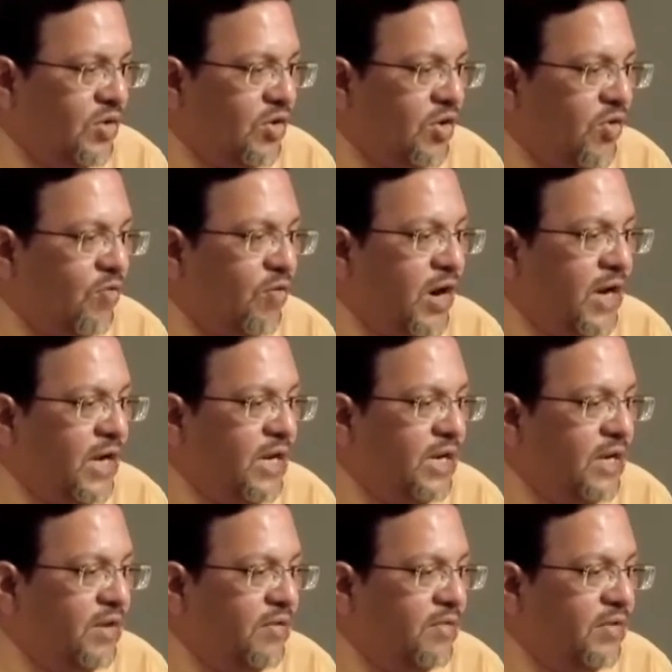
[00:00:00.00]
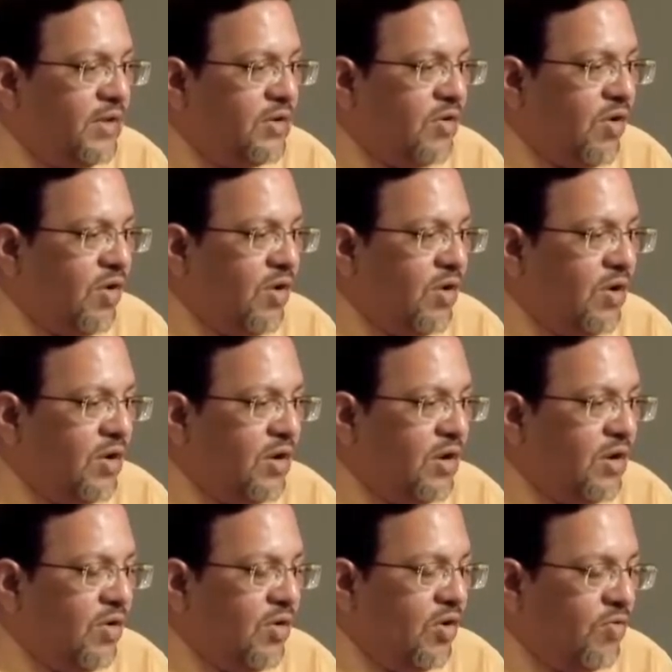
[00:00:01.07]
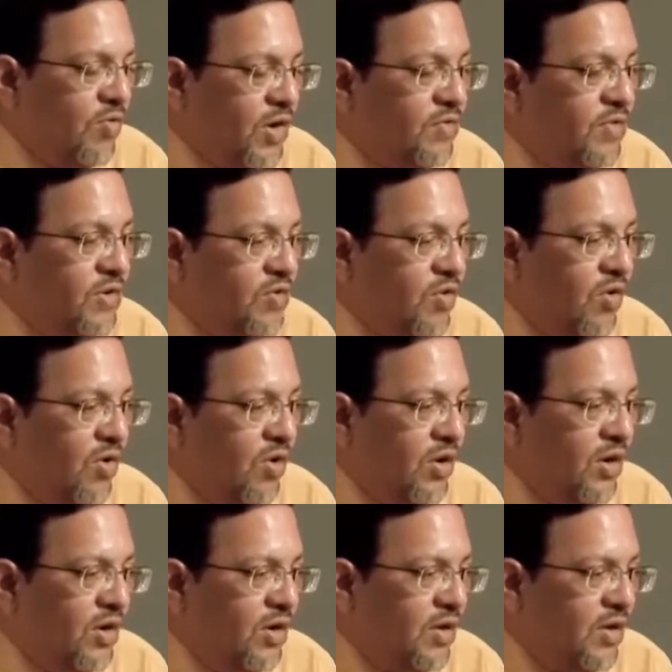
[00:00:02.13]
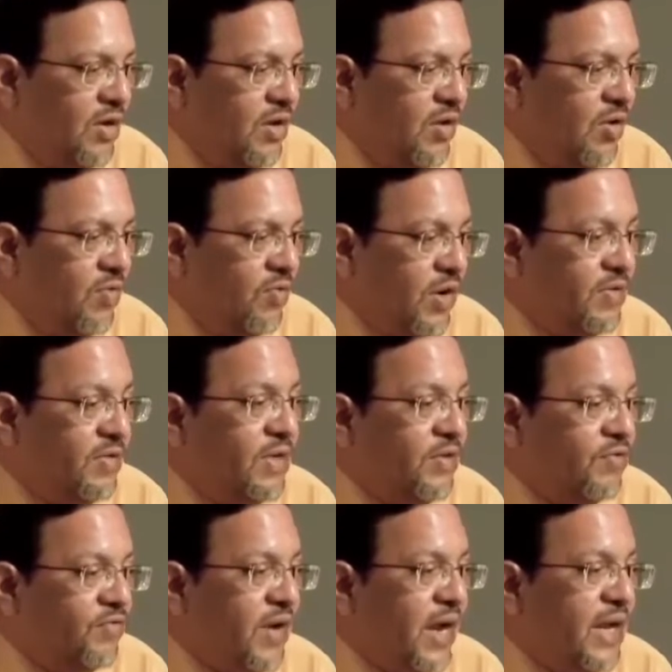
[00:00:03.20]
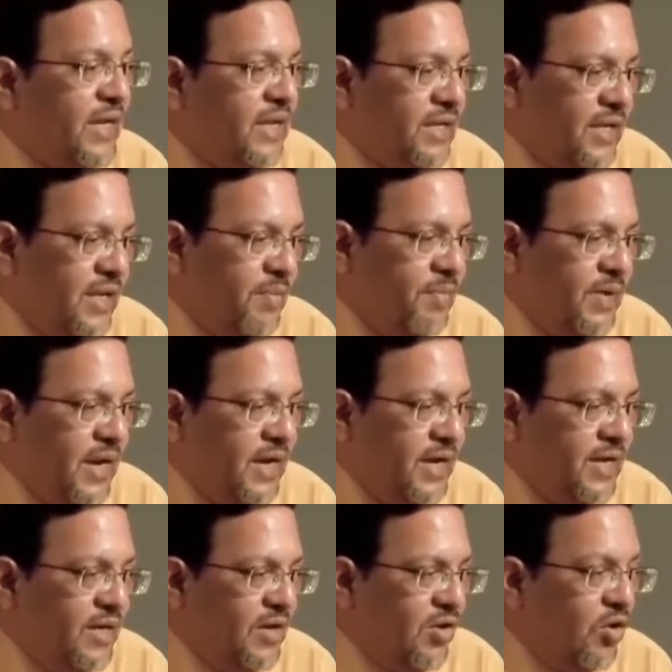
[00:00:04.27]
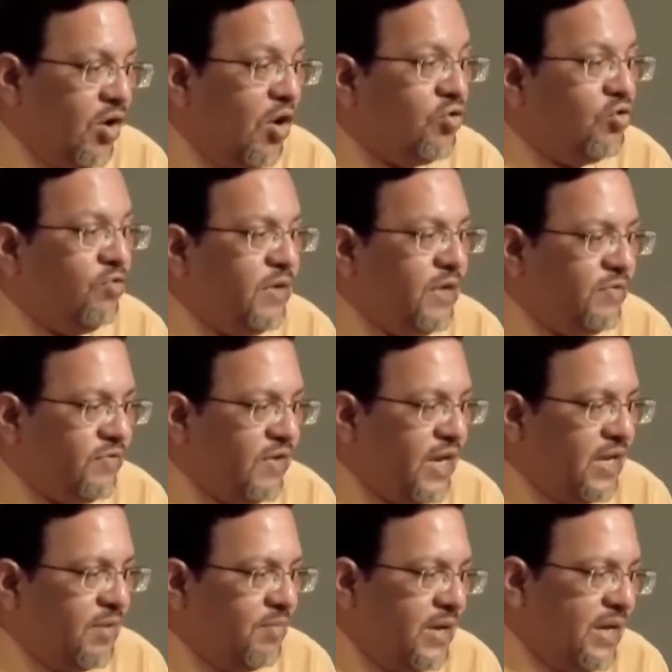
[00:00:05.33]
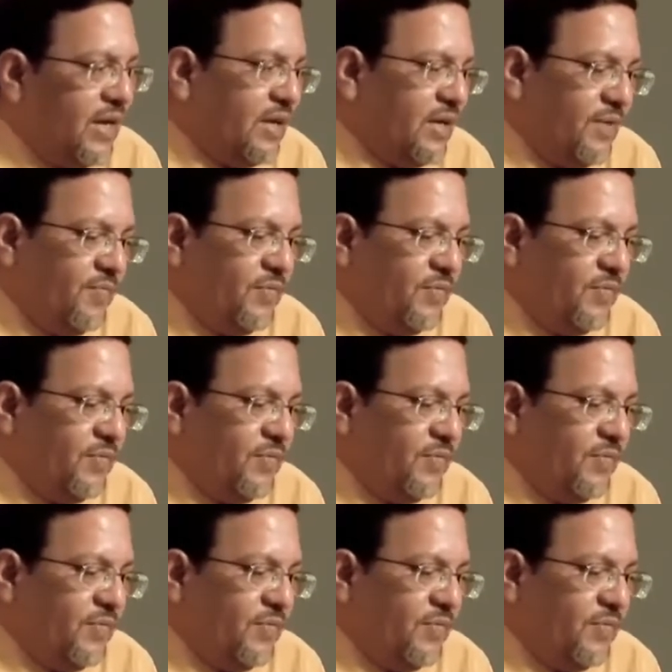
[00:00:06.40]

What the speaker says: Now, why we call or what we call or what we define a planet, or how do we define a planet?